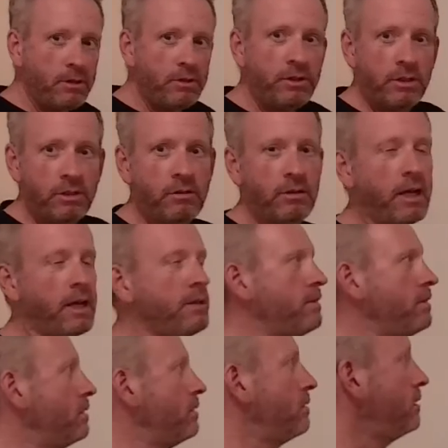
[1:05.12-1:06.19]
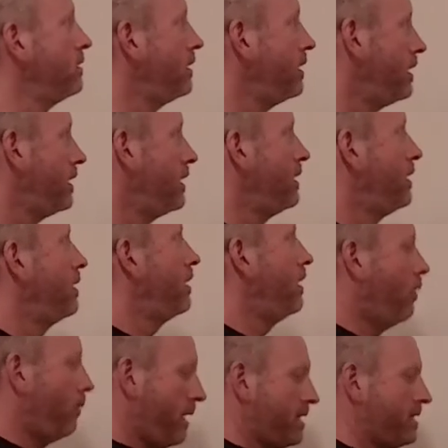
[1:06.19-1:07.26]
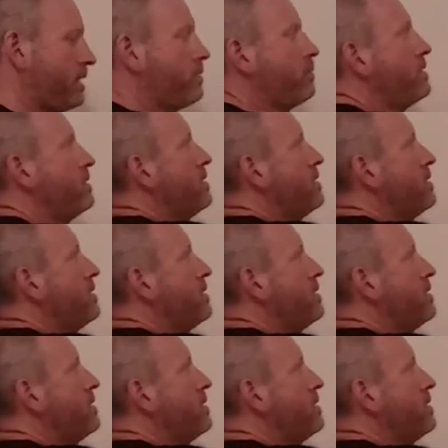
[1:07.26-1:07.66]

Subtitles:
you should do that too. Oh wait, this was